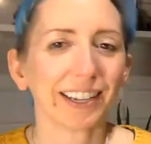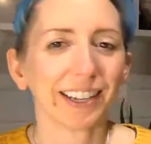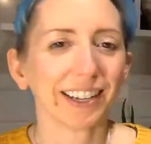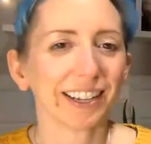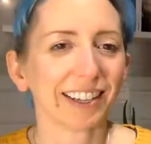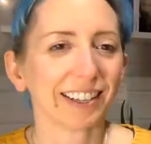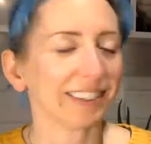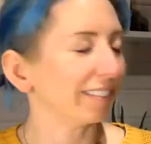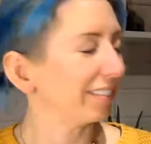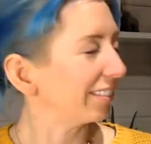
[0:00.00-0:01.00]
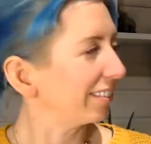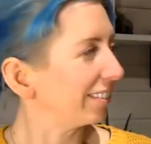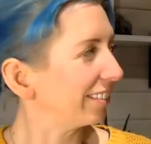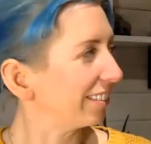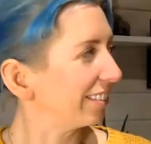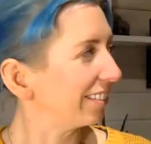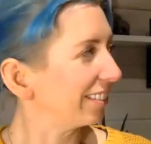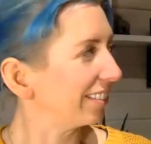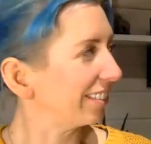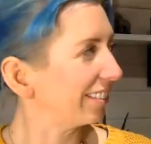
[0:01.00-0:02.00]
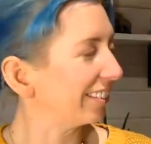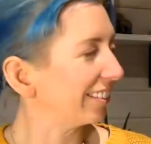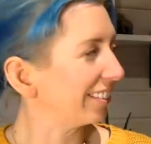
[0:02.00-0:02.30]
This person isn't speaking.